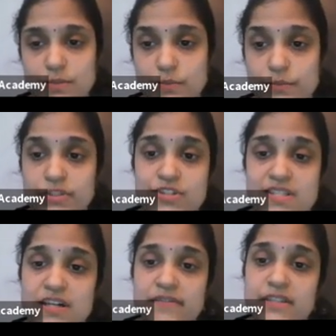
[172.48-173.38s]
which is
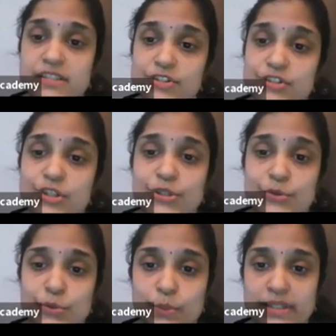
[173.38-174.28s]
covered in
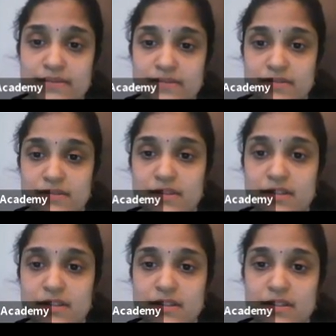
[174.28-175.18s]
Schedule 1
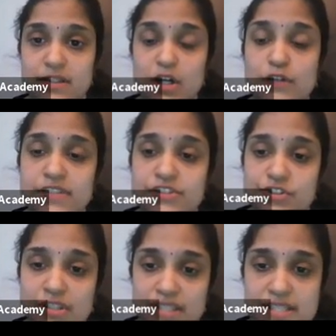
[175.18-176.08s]
of the
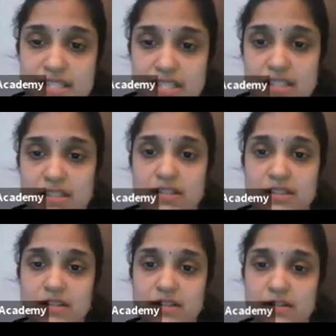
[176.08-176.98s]
GST
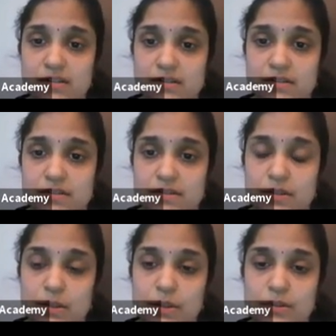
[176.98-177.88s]

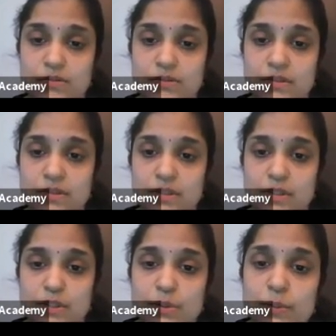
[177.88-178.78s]
law,
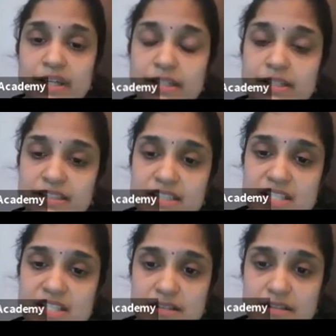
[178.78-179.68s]
wherein it
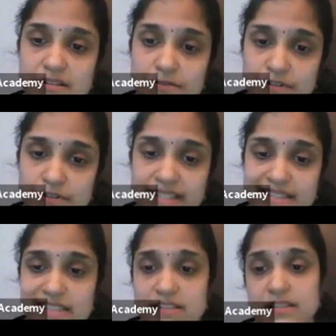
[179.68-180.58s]
is very
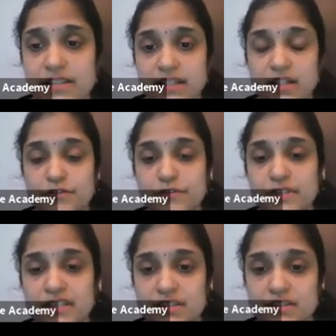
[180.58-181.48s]
clearly
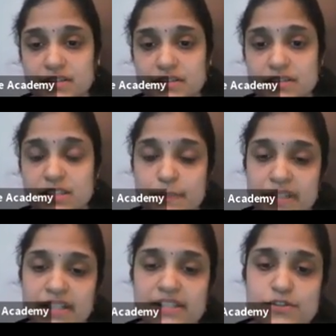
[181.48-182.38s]
covering the
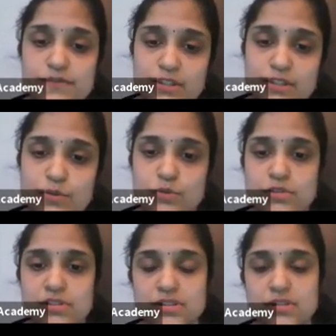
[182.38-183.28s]
supplies of the
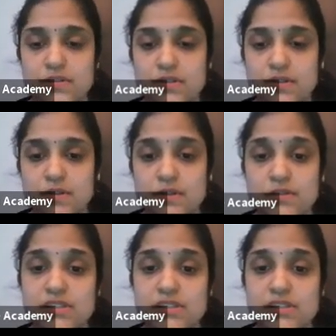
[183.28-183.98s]
goods or the